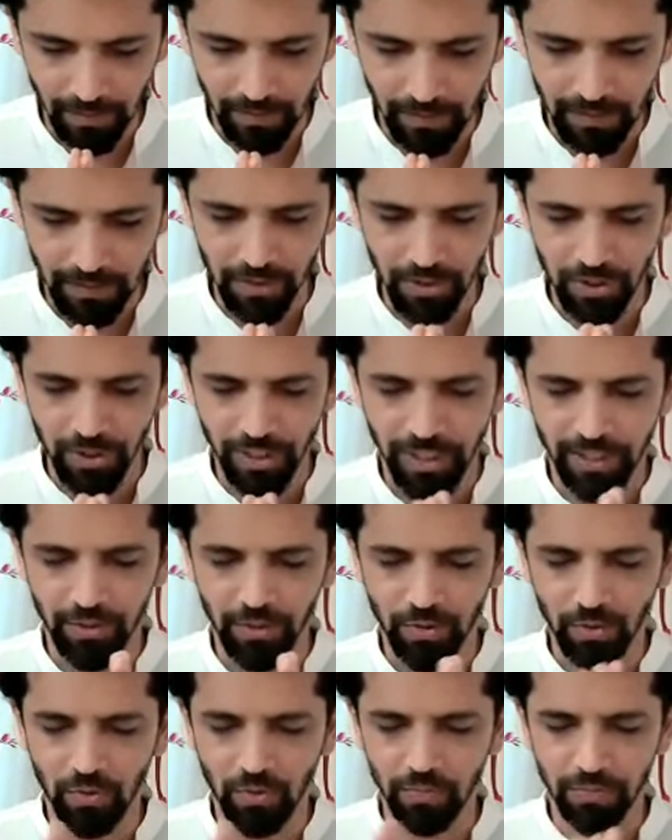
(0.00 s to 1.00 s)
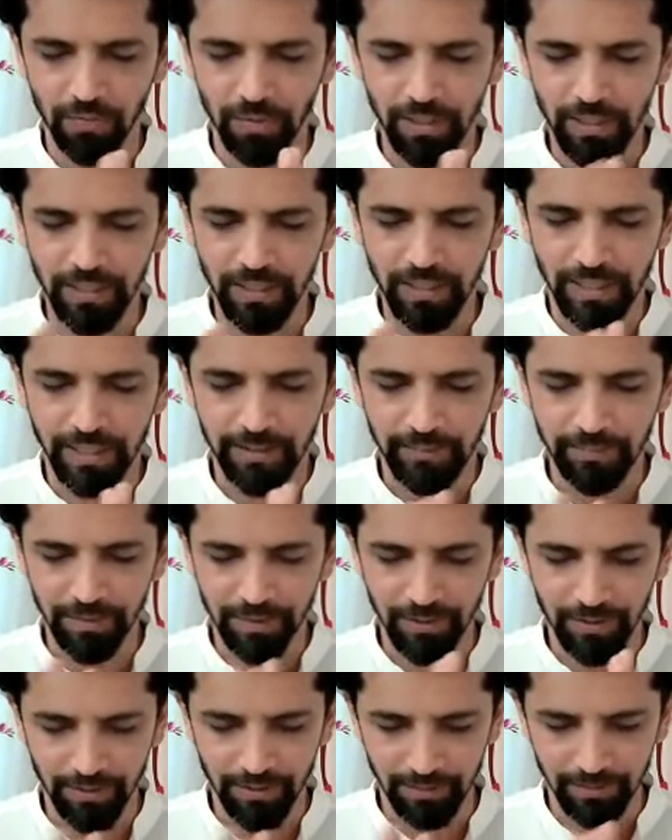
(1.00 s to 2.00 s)
Let's chant Om 3
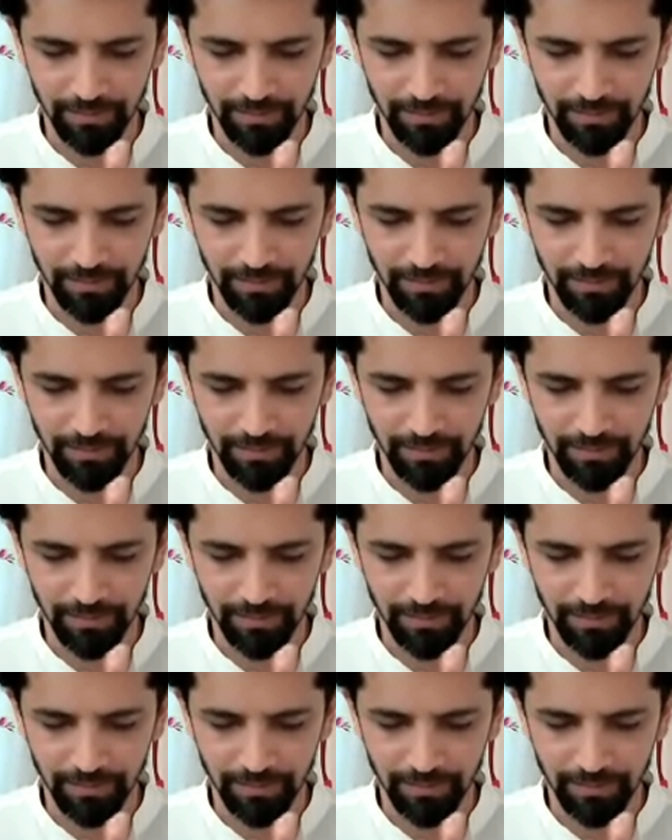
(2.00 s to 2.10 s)
times.